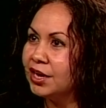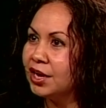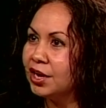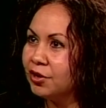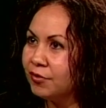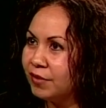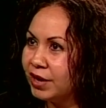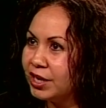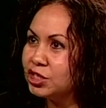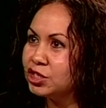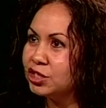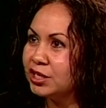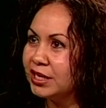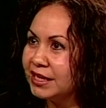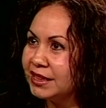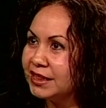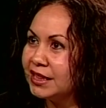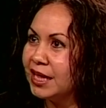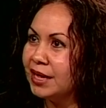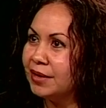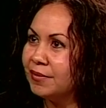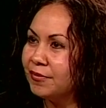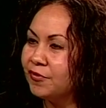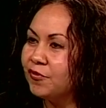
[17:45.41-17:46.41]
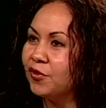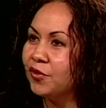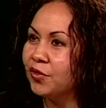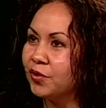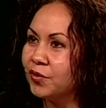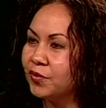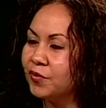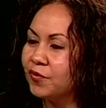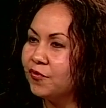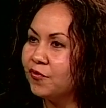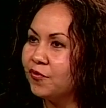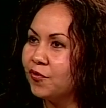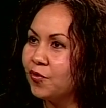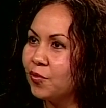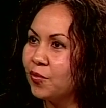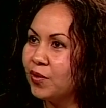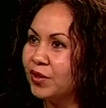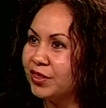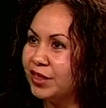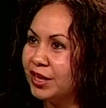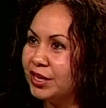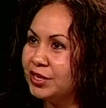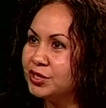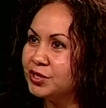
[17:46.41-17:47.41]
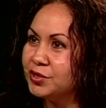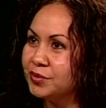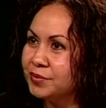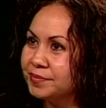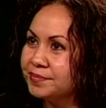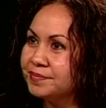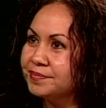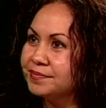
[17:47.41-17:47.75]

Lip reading: And congratulate them for what they do.